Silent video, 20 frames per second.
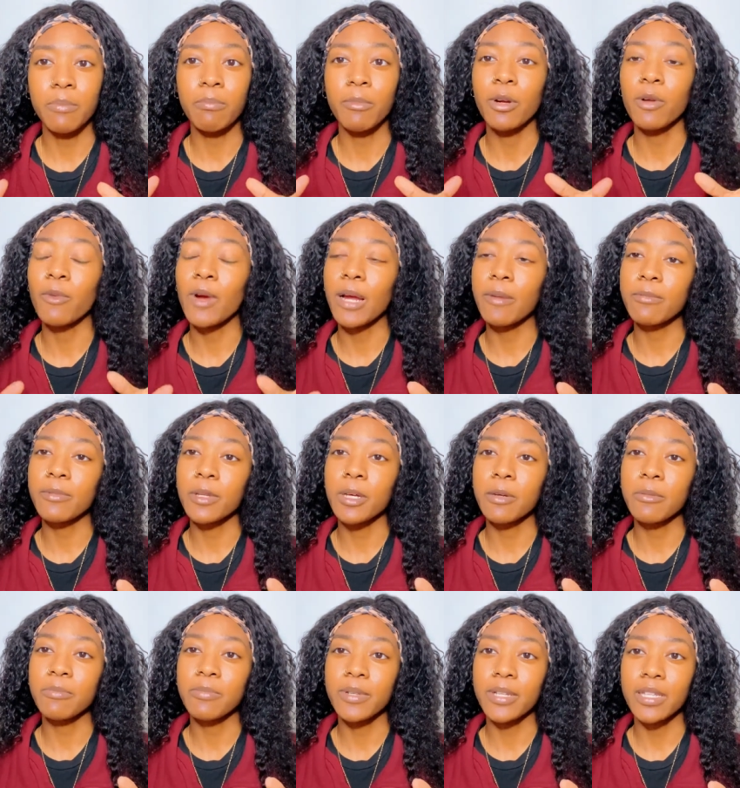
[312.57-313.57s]
but wrapped
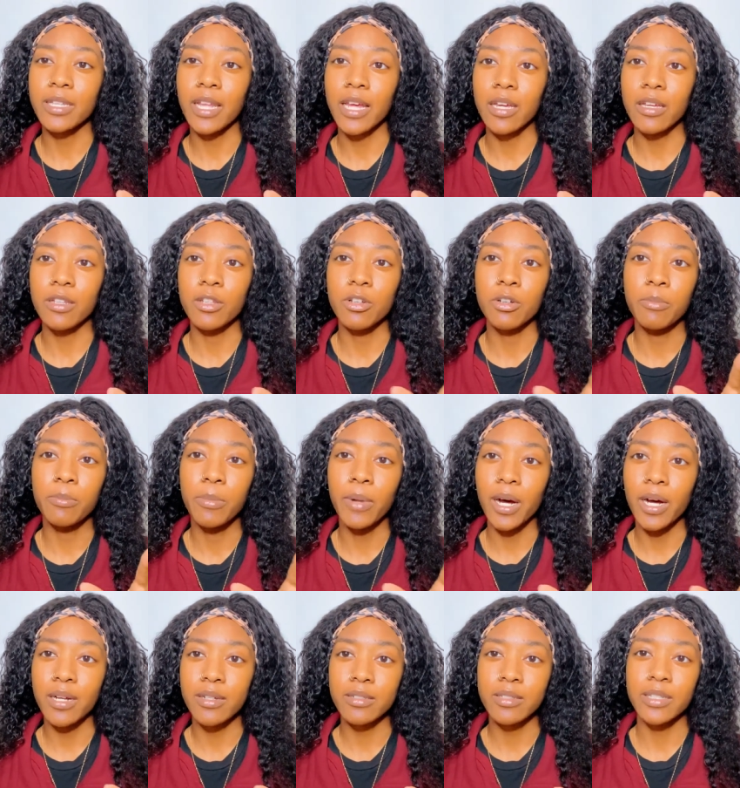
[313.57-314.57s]
up in like a little
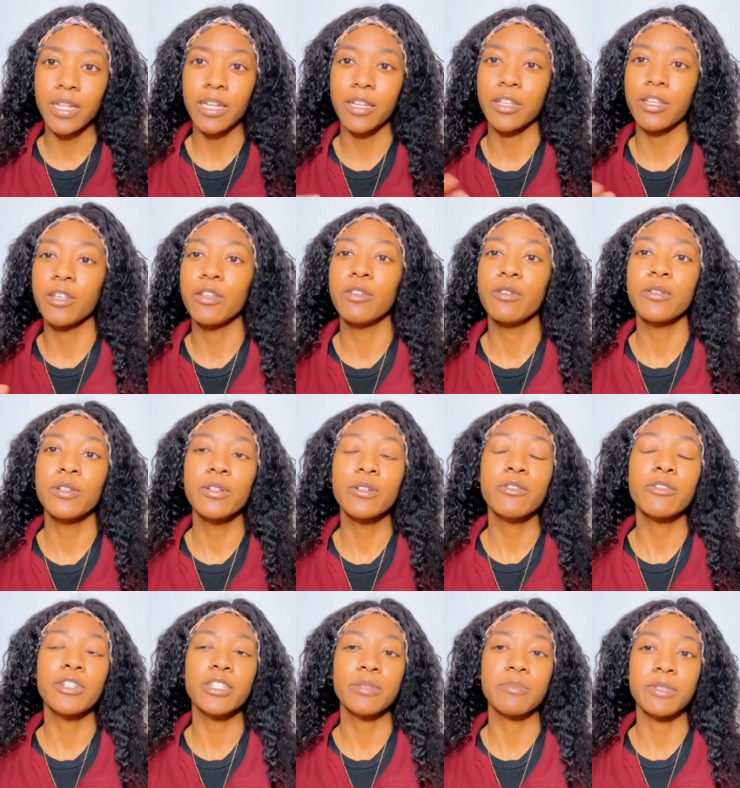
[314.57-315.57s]
box like a cute little
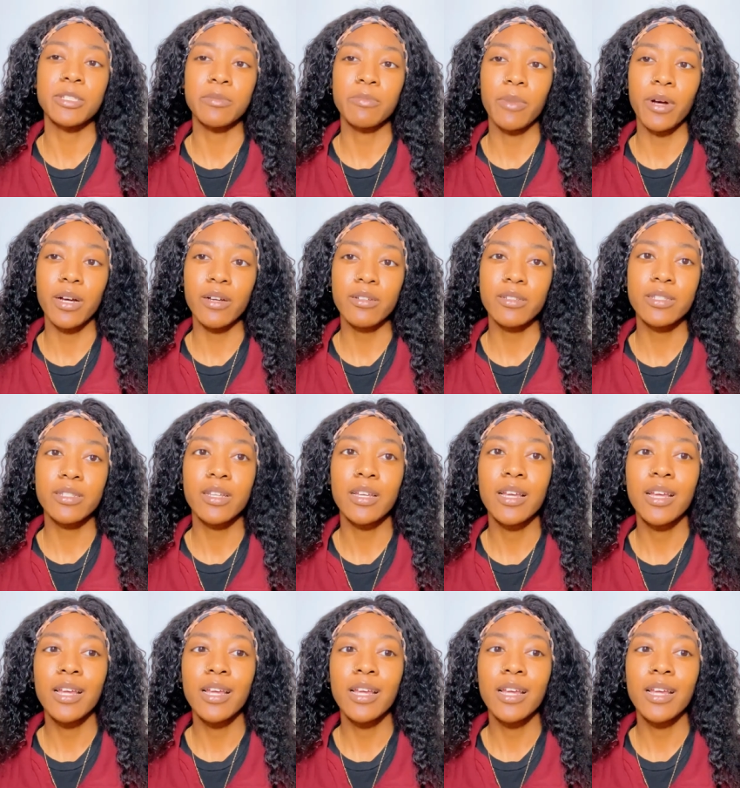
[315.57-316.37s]
christmas box